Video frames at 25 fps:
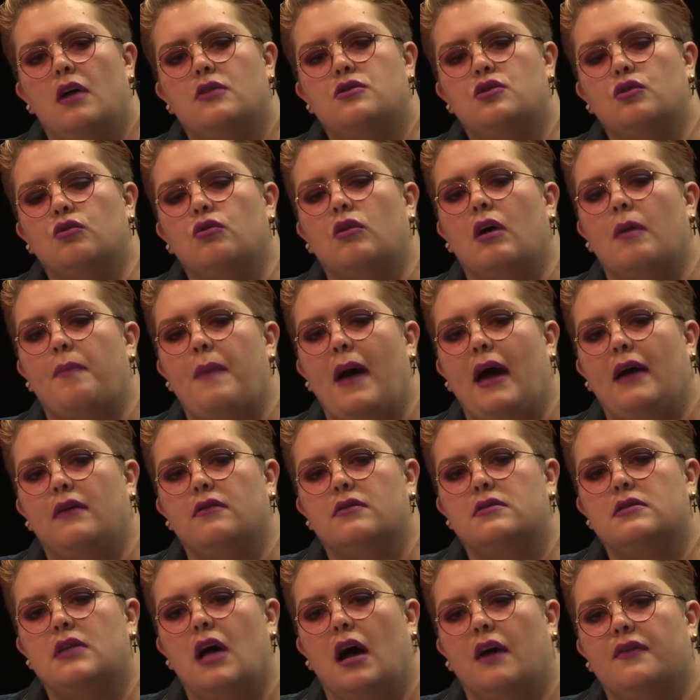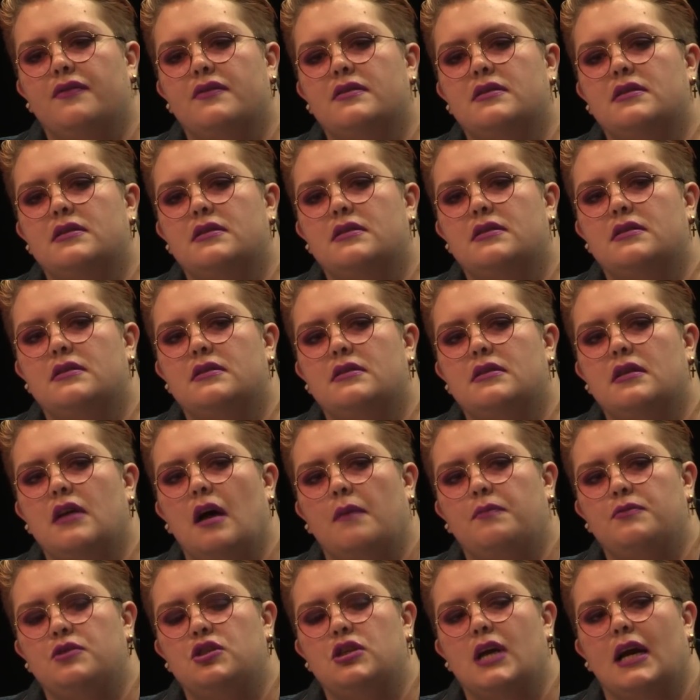talk about tough
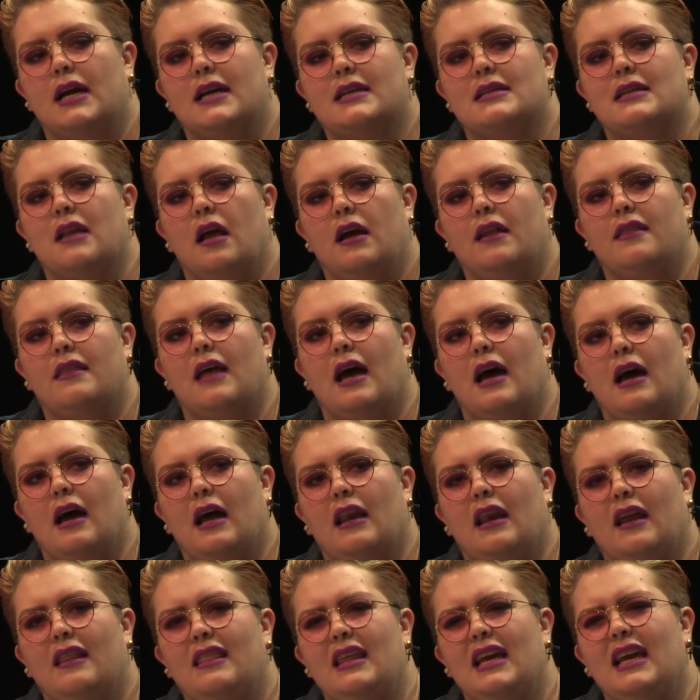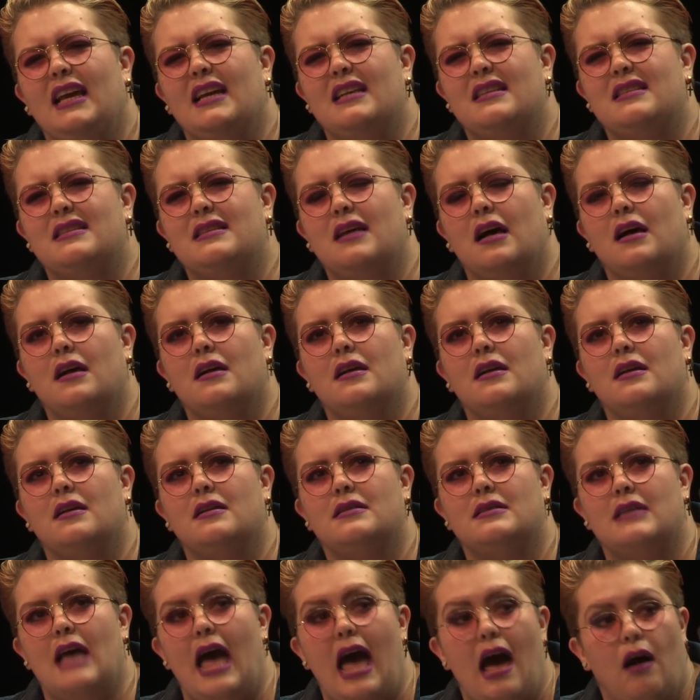subjects like that, and I think it
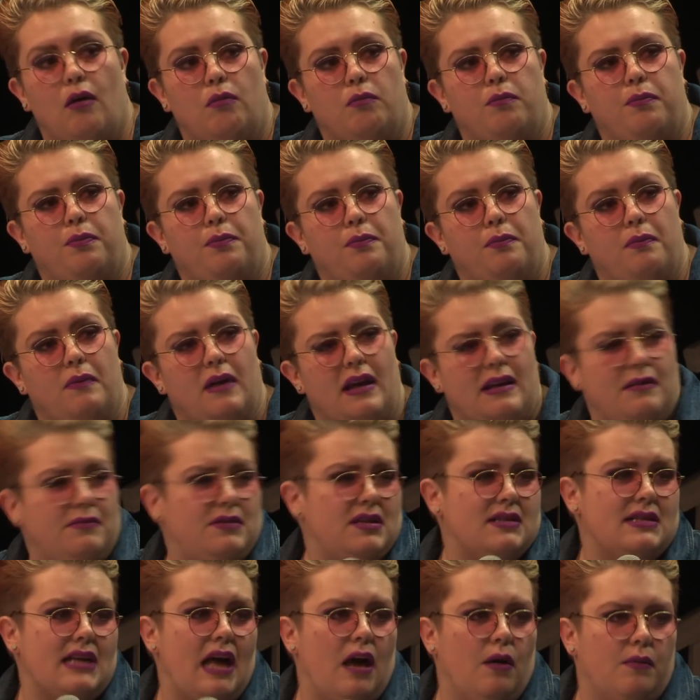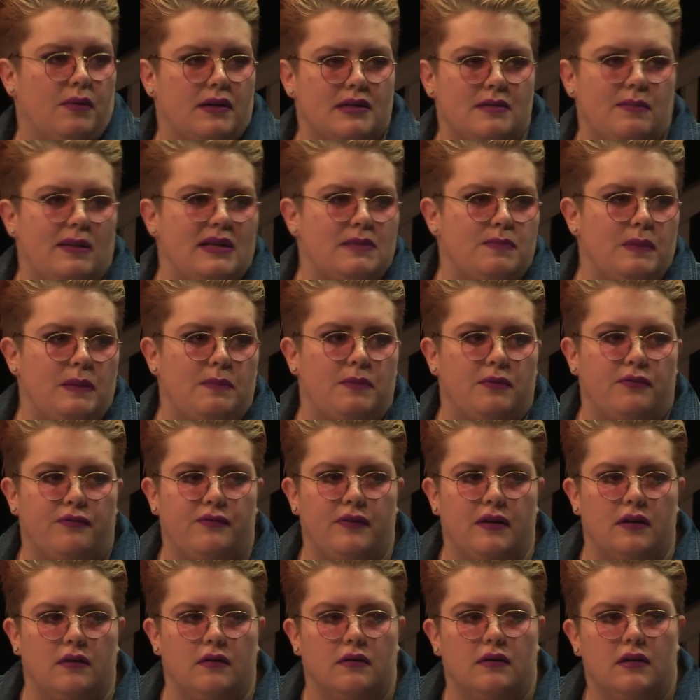does help. It does help because it makes people
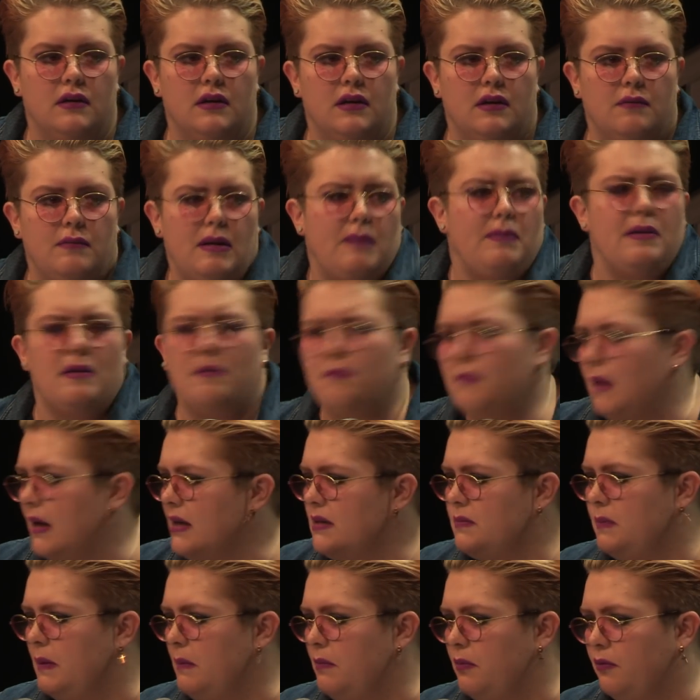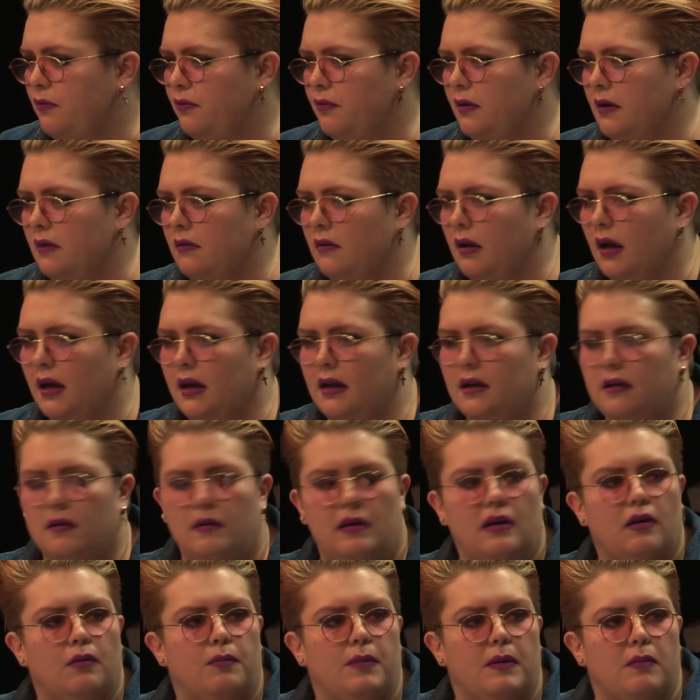feel maybe it makes people feel like a
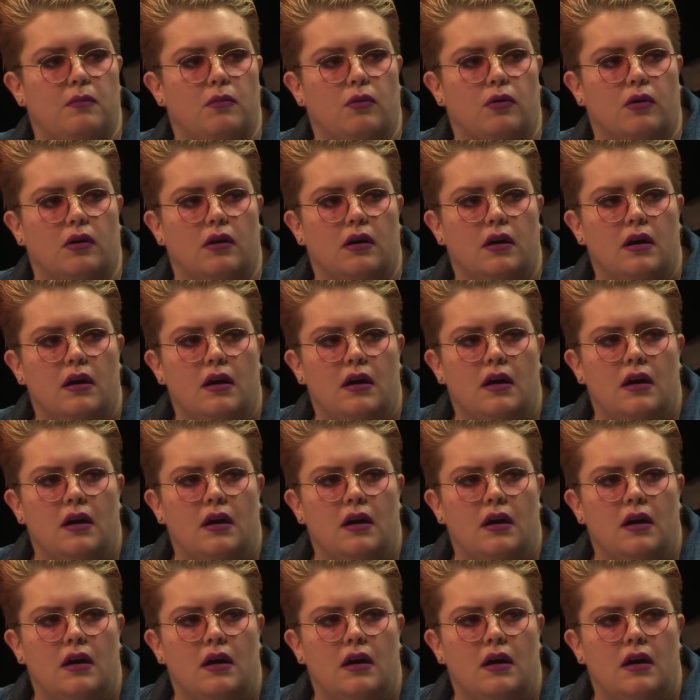little bit more